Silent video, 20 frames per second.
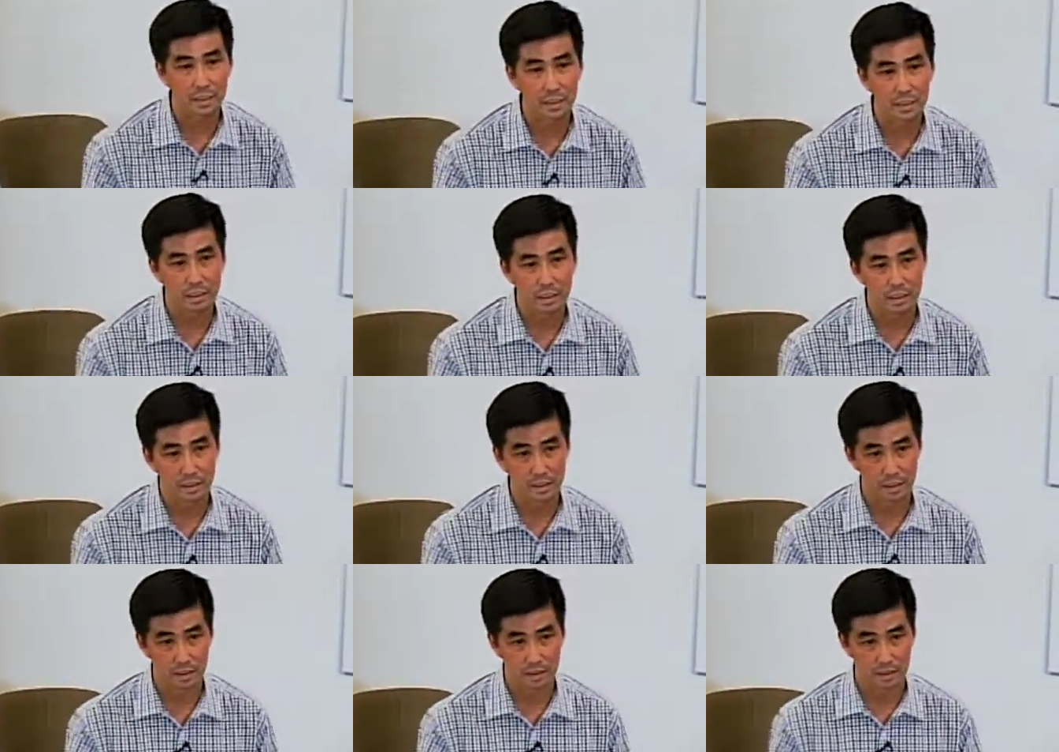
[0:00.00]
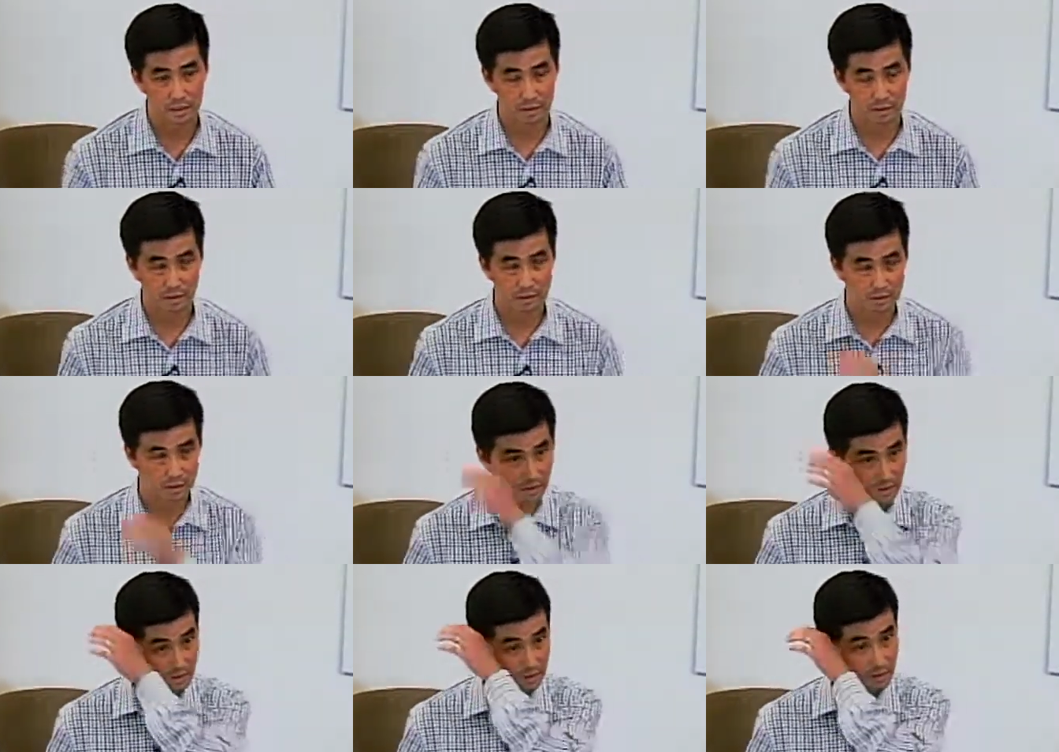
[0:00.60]

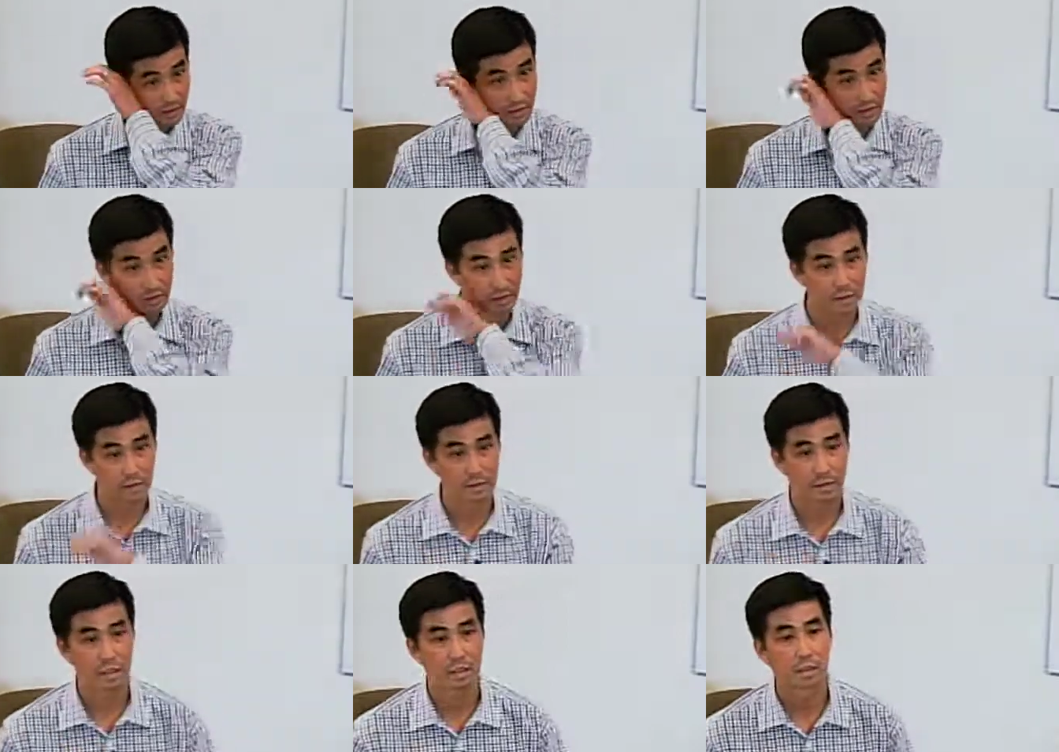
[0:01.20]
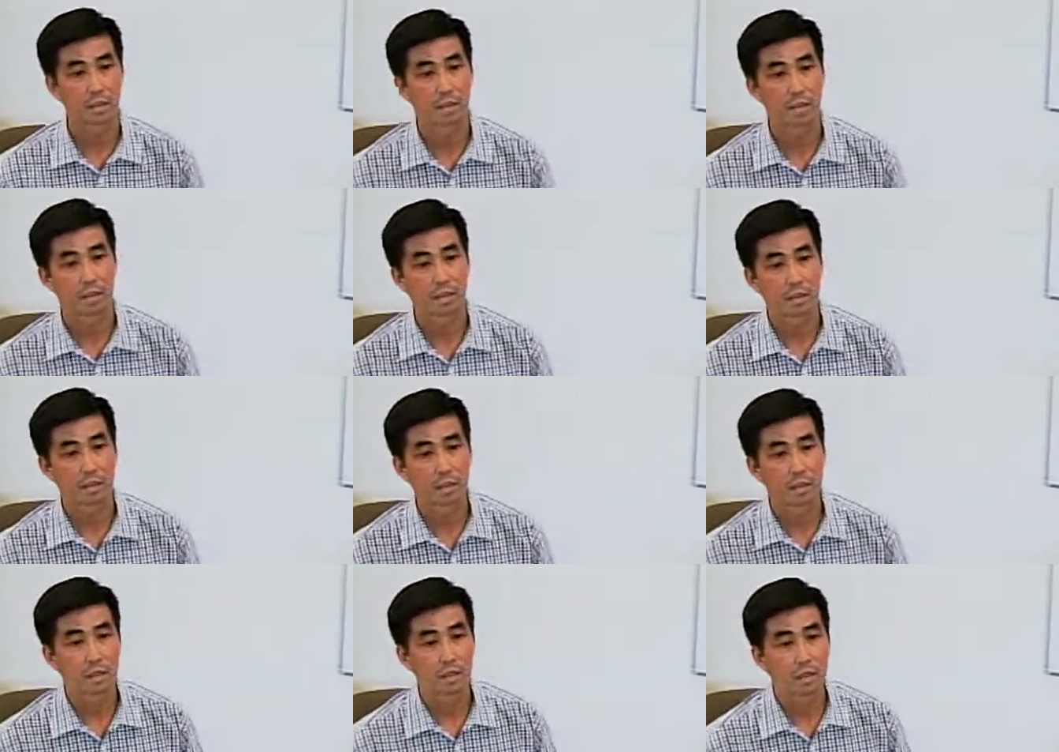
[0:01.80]

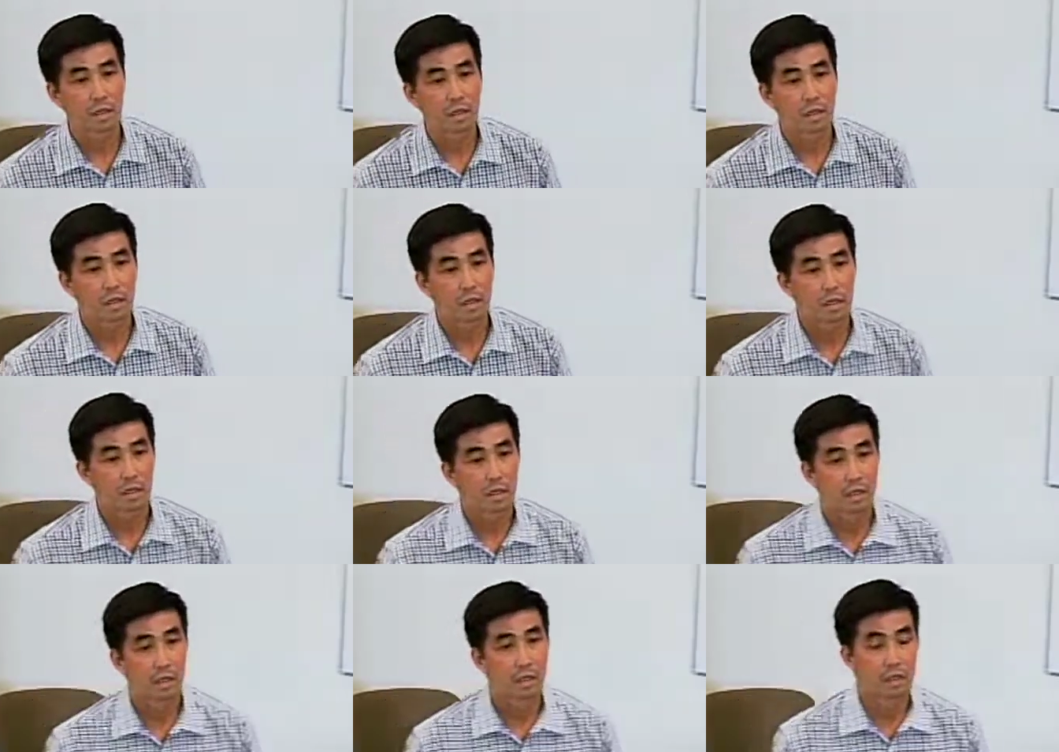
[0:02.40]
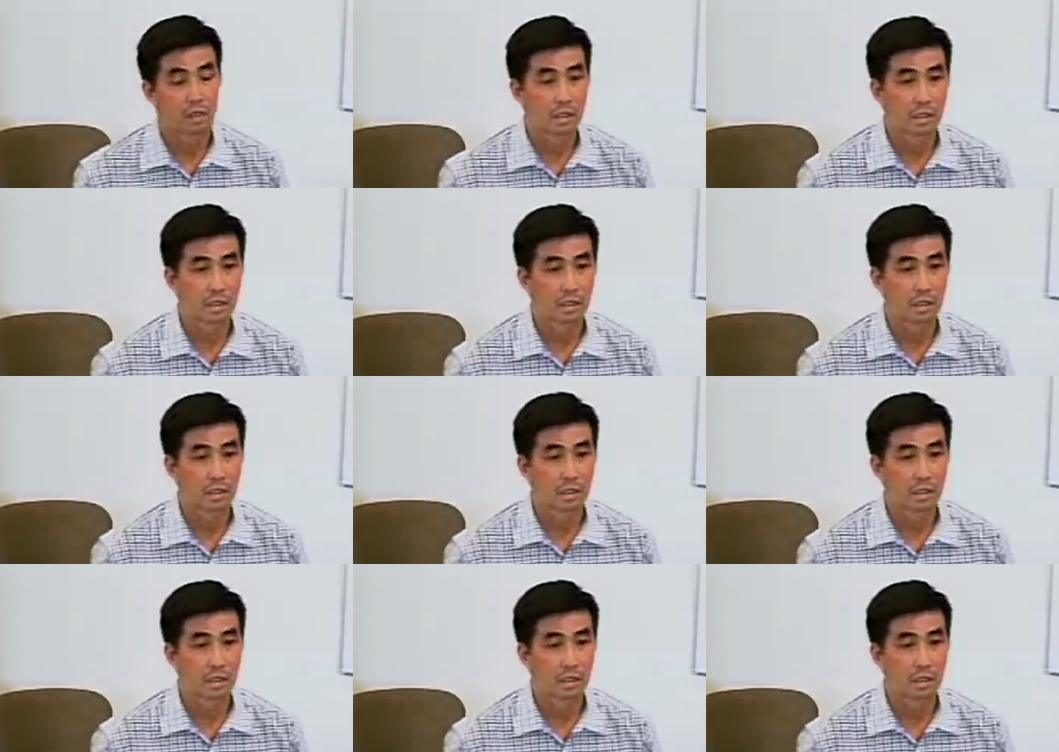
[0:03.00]
[no speech]